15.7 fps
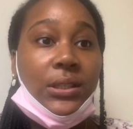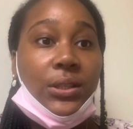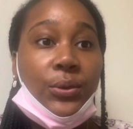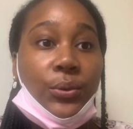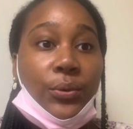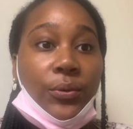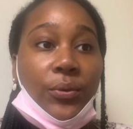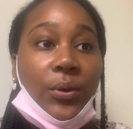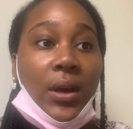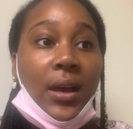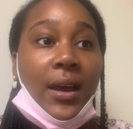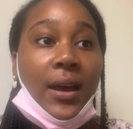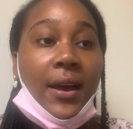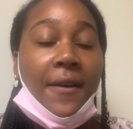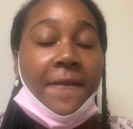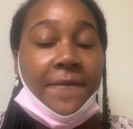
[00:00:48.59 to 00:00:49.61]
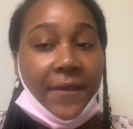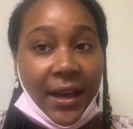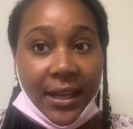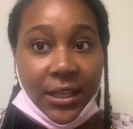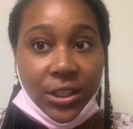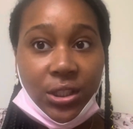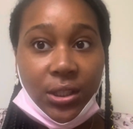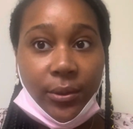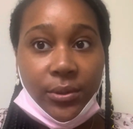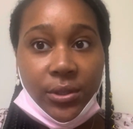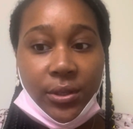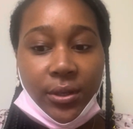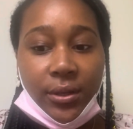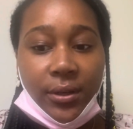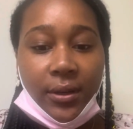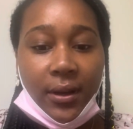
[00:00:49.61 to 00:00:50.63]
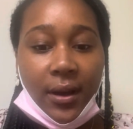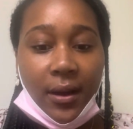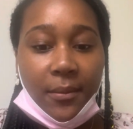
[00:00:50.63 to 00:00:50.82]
to find a shelter,